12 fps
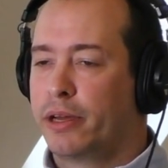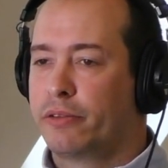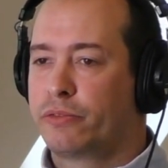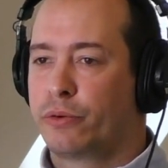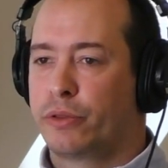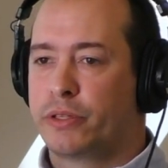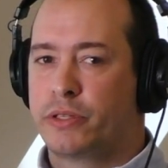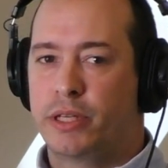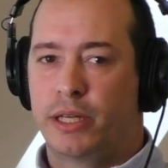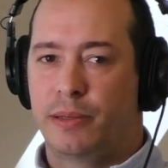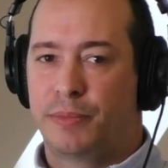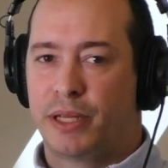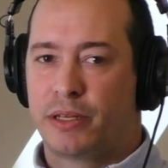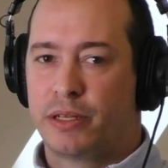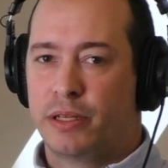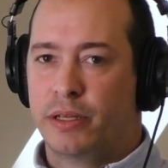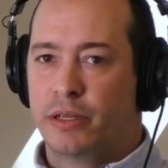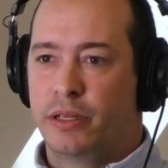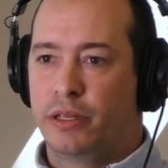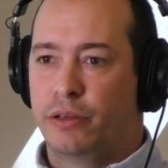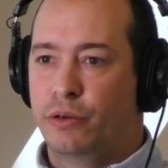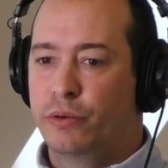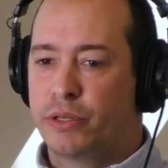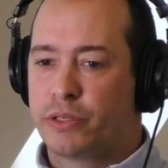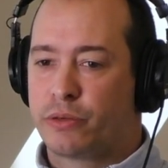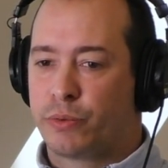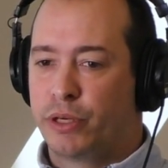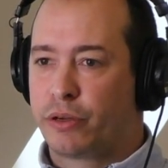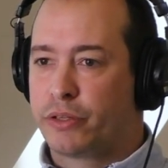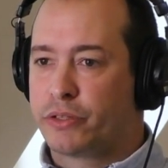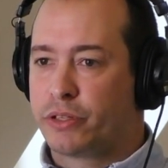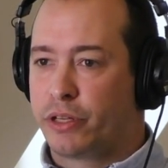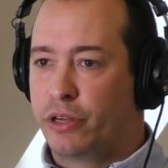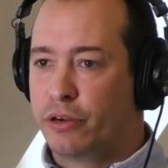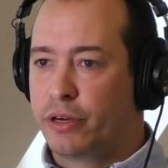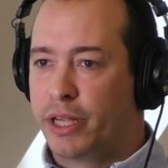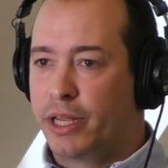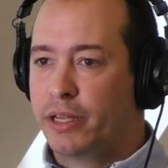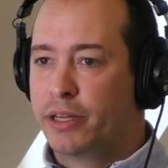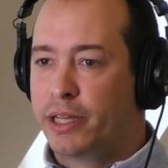for the city, but who is the real security?